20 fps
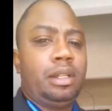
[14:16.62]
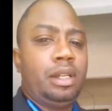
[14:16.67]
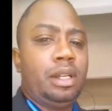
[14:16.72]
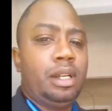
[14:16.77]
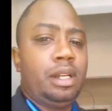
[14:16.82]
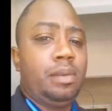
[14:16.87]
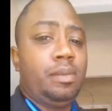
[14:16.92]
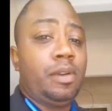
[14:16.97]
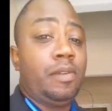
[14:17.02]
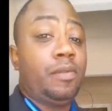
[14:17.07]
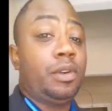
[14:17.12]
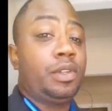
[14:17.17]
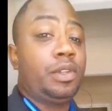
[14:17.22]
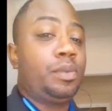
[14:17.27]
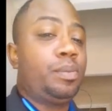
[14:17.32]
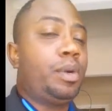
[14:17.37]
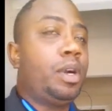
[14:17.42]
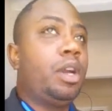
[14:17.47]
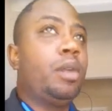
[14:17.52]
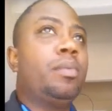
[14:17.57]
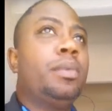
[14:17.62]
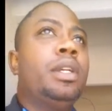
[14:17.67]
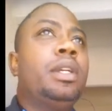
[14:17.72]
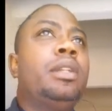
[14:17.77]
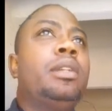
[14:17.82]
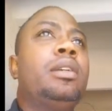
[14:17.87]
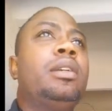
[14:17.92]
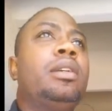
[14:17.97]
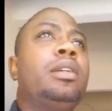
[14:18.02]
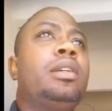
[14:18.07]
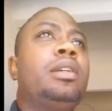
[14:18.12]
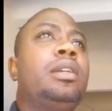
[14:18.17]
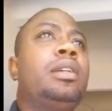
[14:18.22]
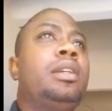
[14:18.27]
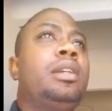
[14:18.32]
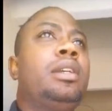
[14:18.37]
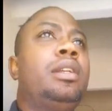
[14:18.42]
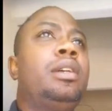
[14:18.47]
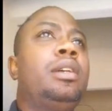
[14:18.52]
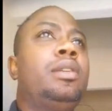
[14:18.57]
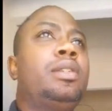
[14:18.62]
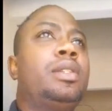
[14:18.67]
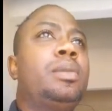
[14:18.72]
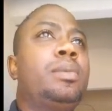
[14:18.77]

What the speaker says: My first apartment, you know,